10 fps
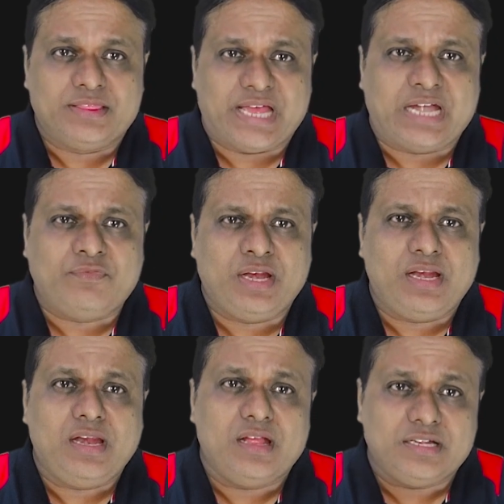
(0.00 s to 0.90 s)
that will
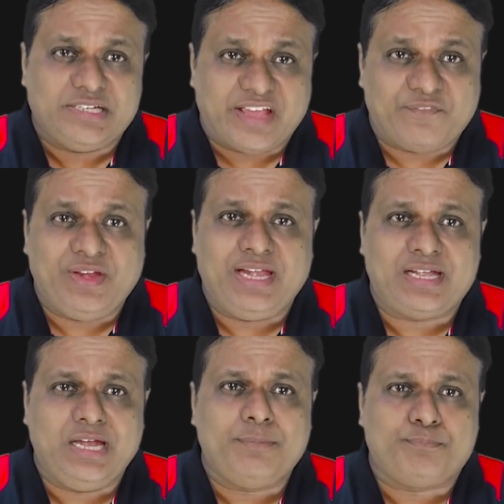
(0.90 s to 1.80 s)

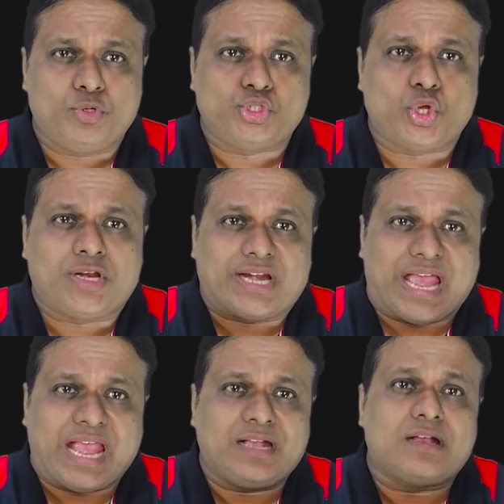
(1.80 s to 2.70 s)
definitely push your
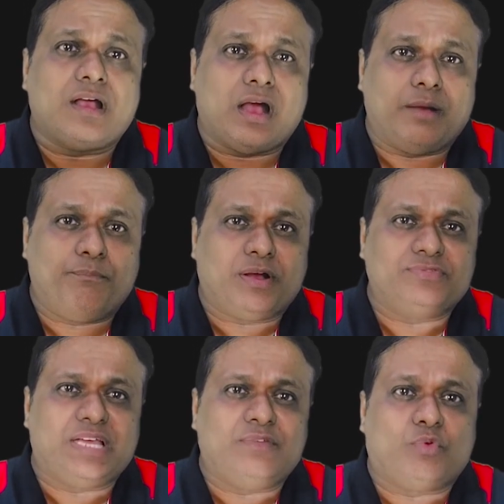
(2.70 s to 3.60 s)
rank
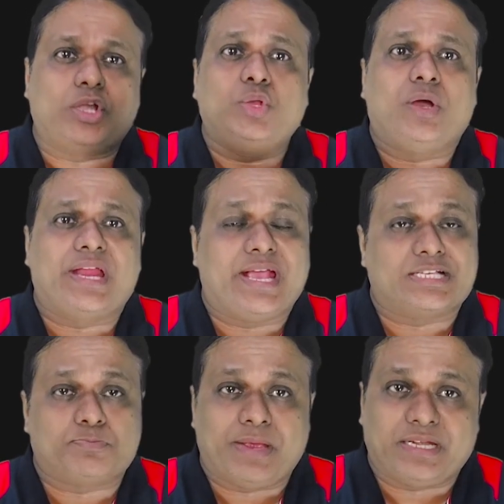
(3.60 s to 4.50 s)
above than what you are
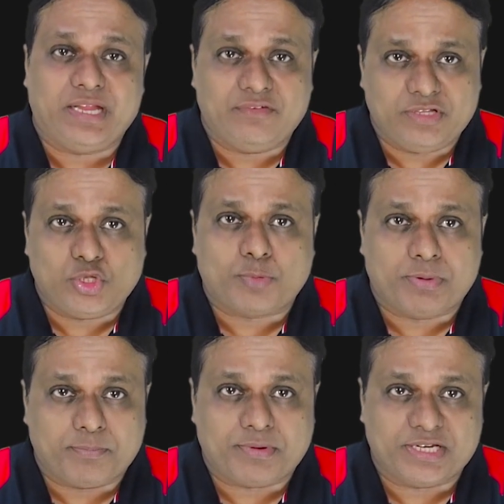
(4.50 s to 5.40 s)
expecting with your
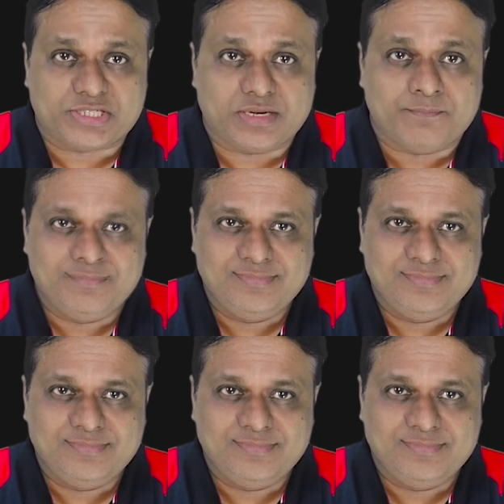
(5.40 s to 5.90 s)
preparation.